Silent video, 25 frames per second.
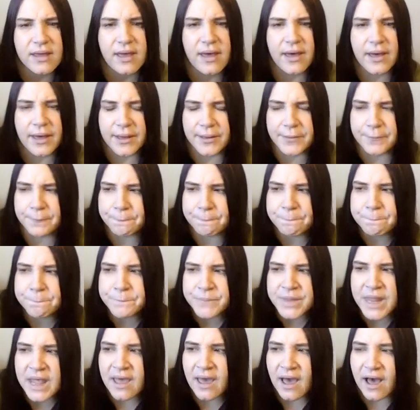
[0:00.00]
um,
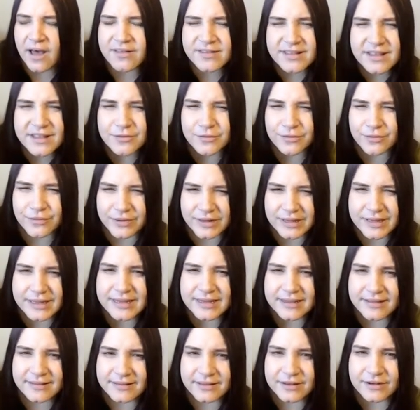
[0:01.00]
I'll say it's really
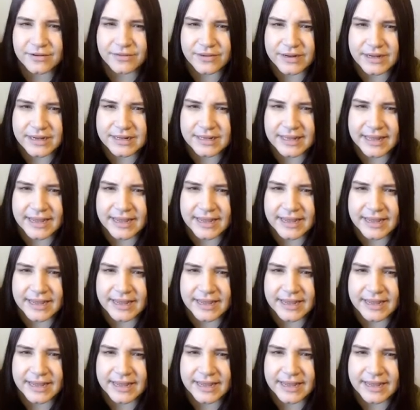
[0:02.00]
easy to read.